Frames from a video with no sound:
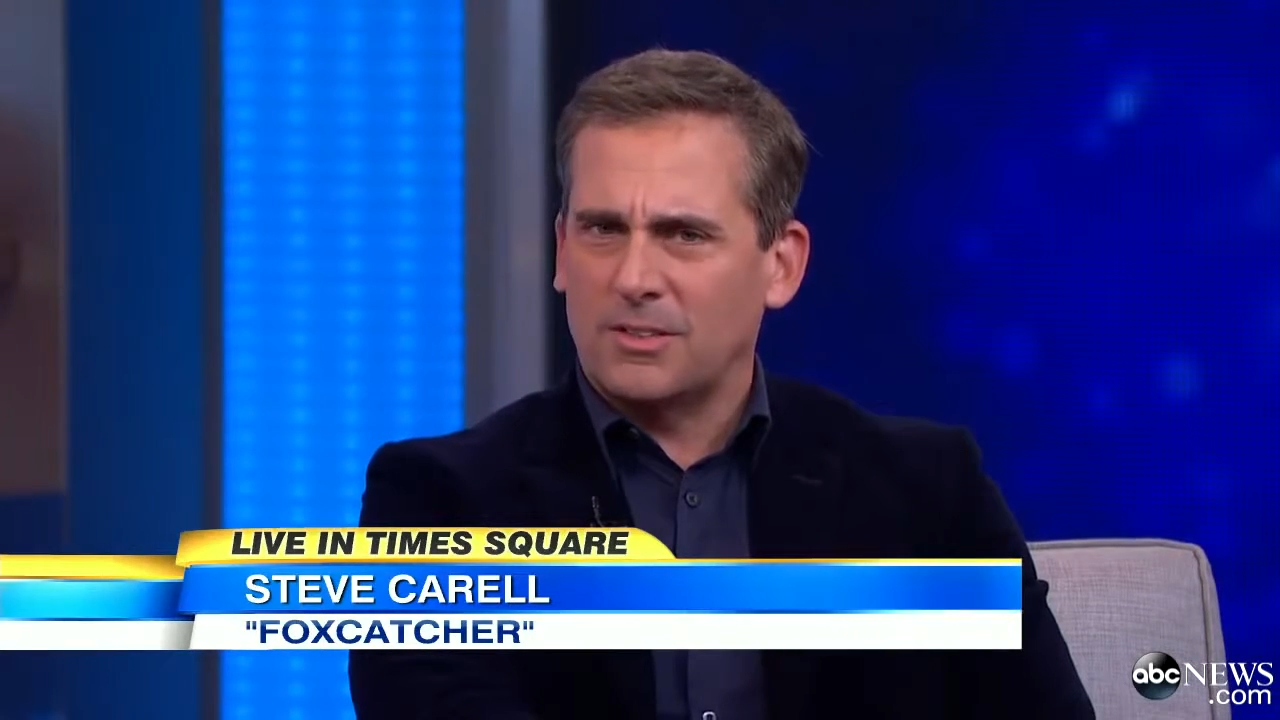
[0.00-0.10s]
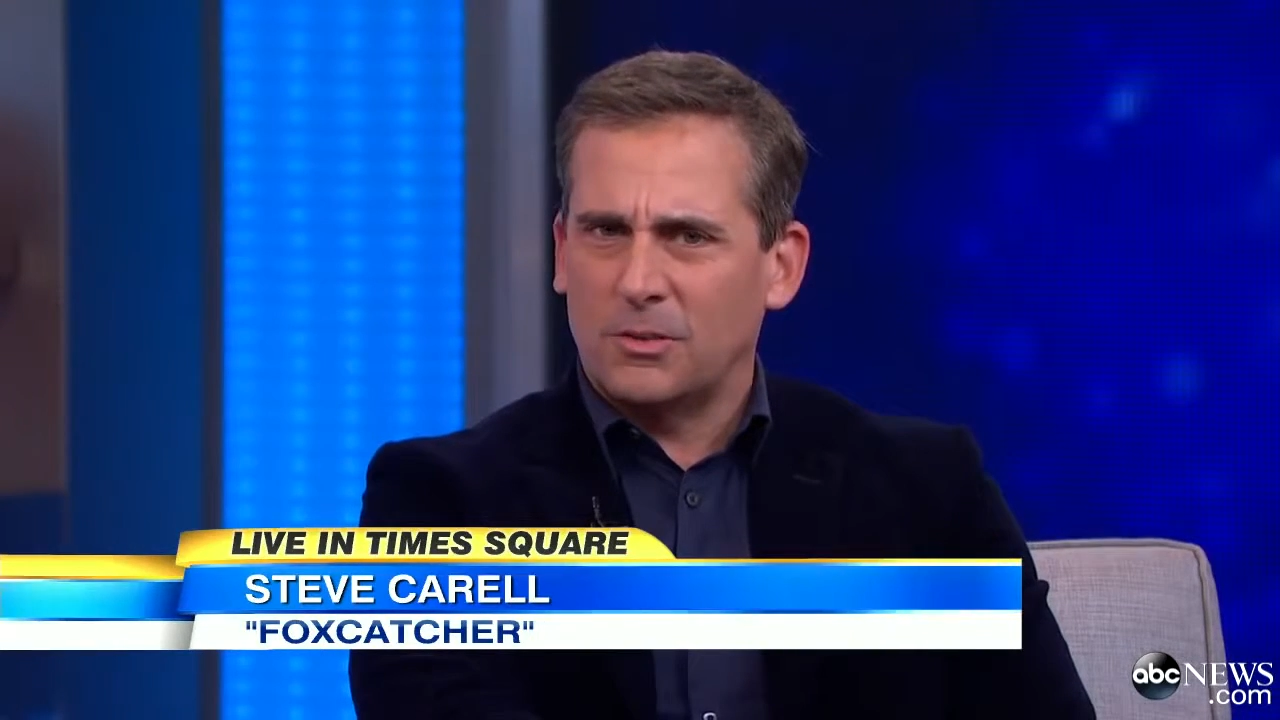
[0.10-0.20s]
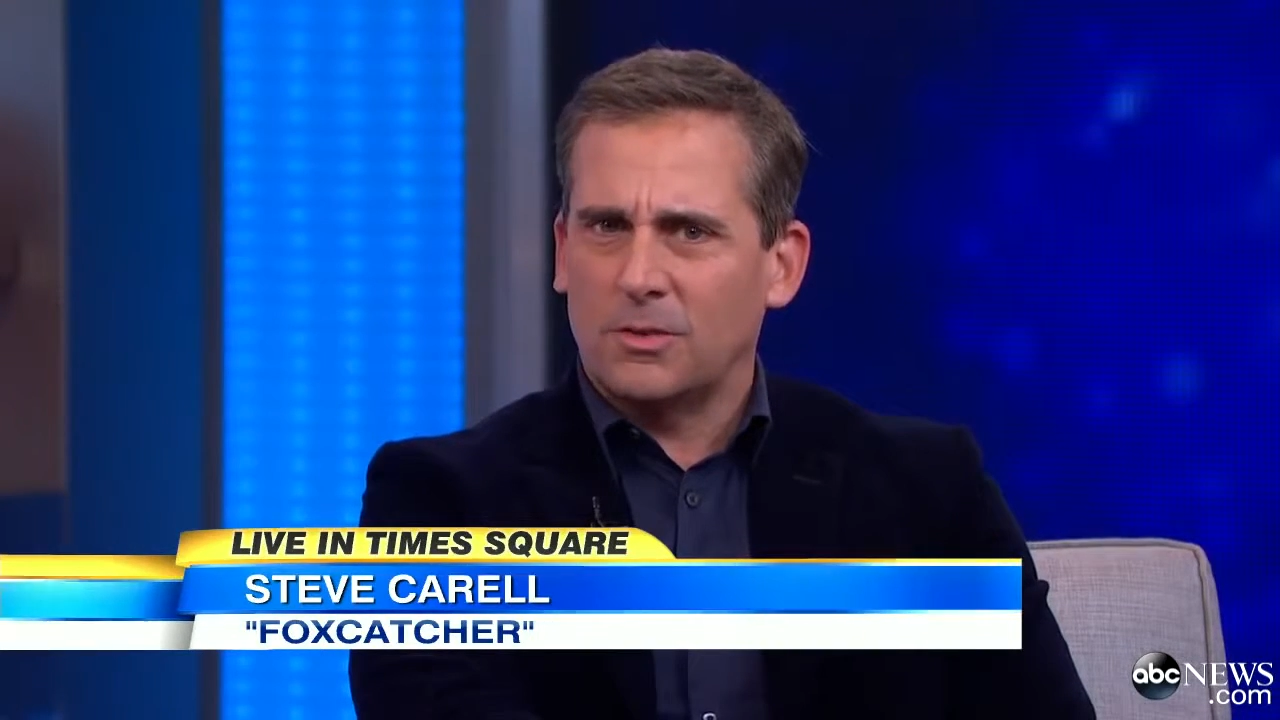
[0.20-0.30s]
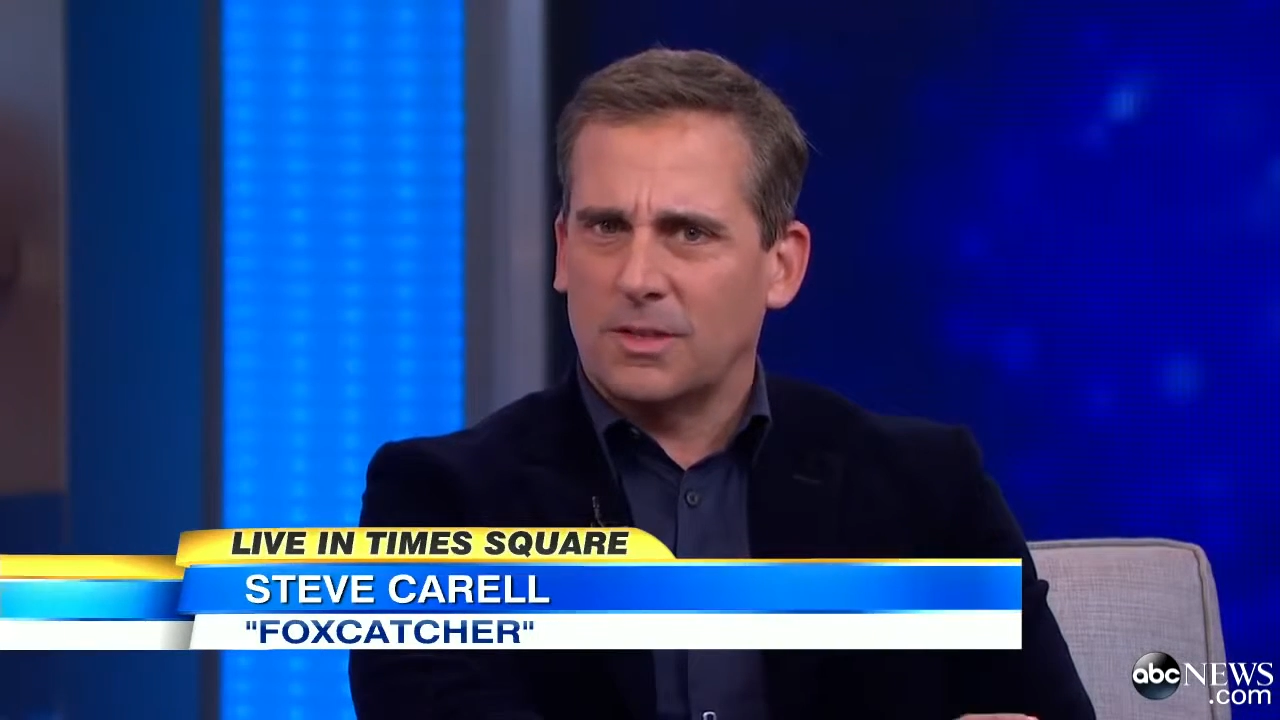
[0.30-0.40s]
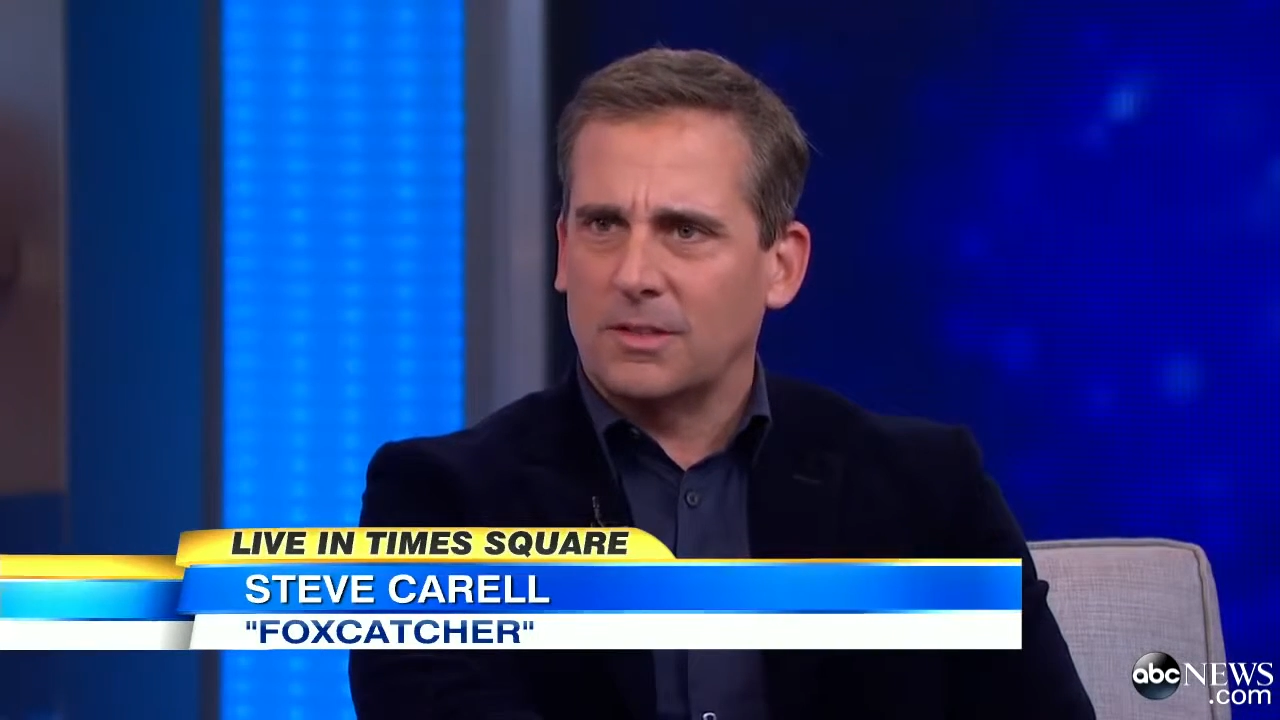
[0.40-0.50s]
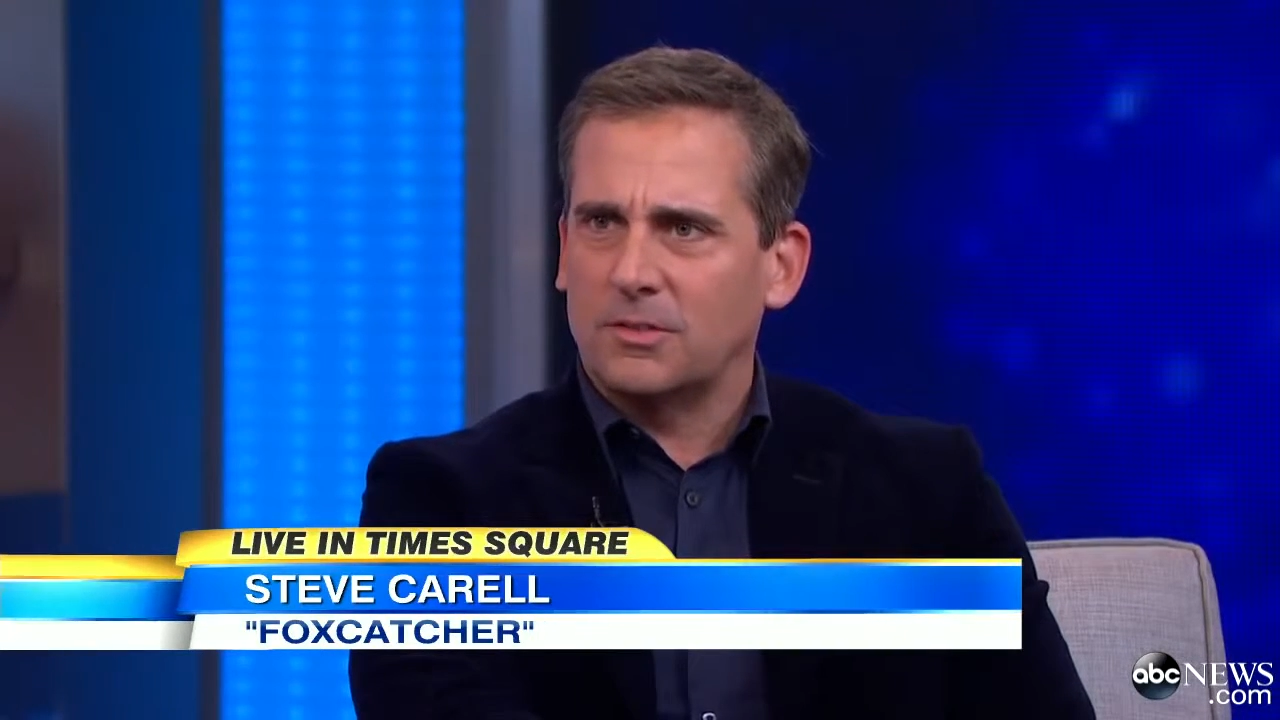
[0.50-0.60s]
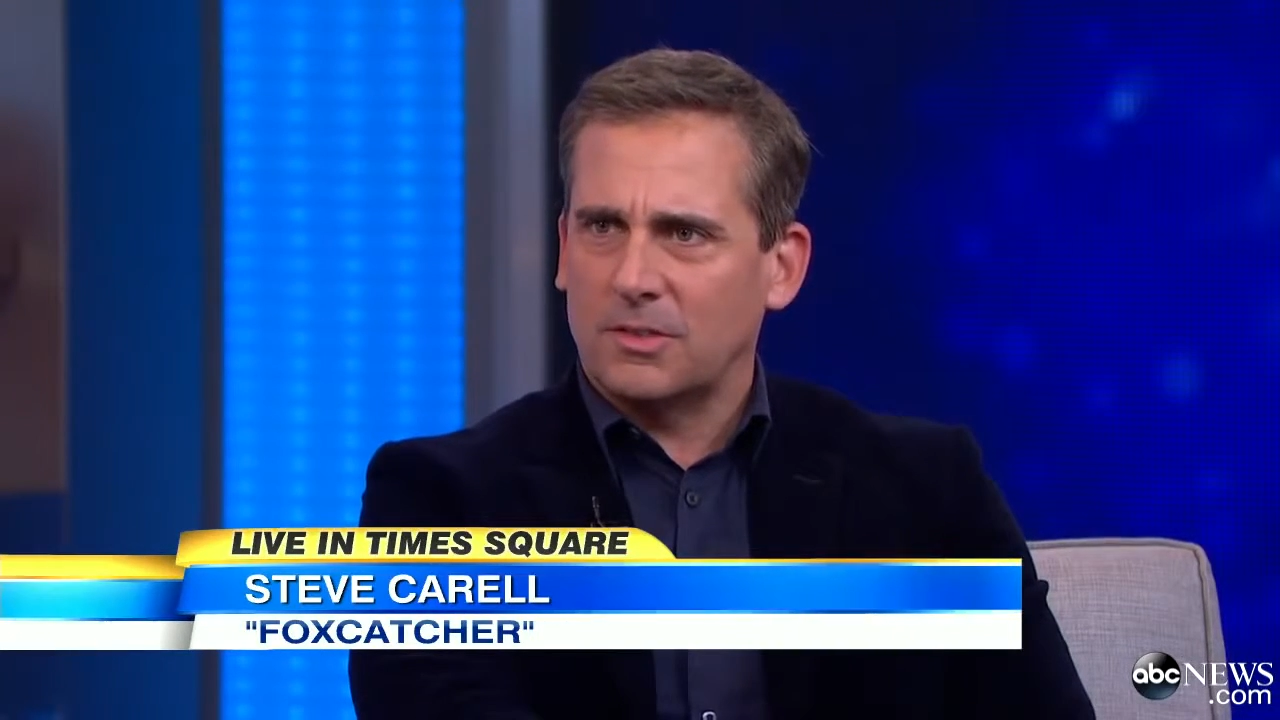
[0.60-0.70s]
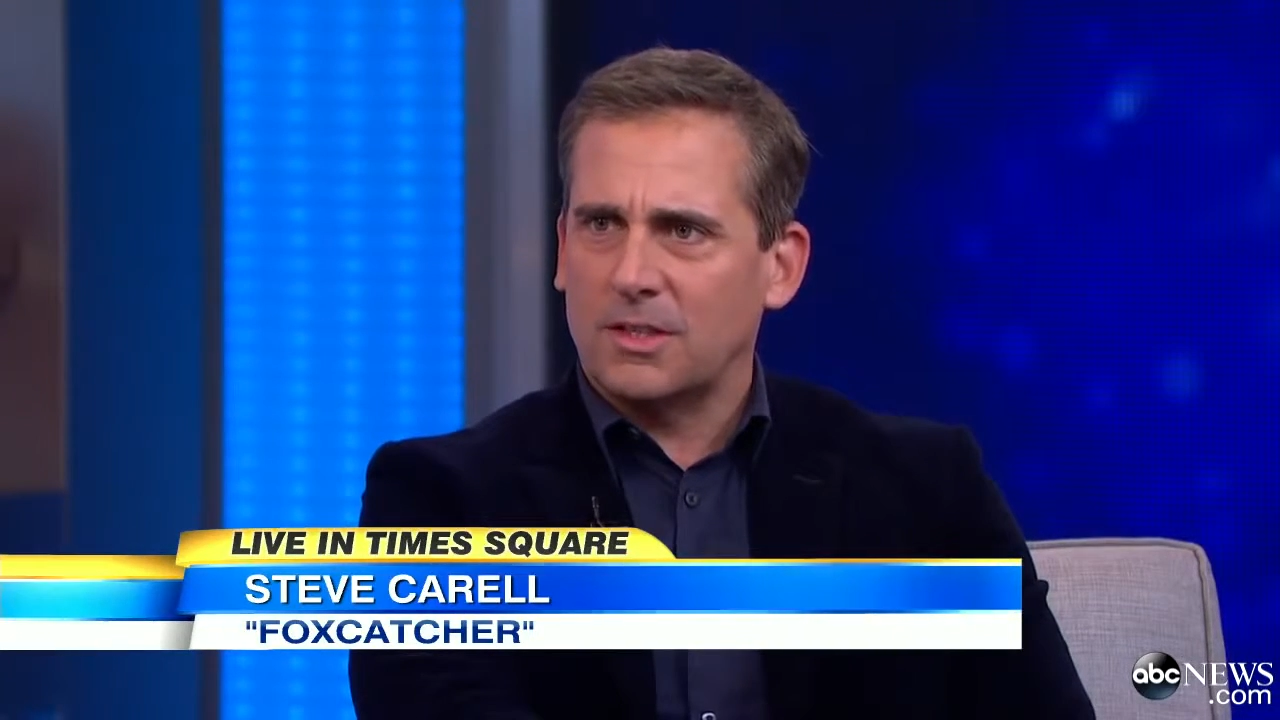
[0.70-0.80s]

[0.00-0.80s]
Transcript: to do things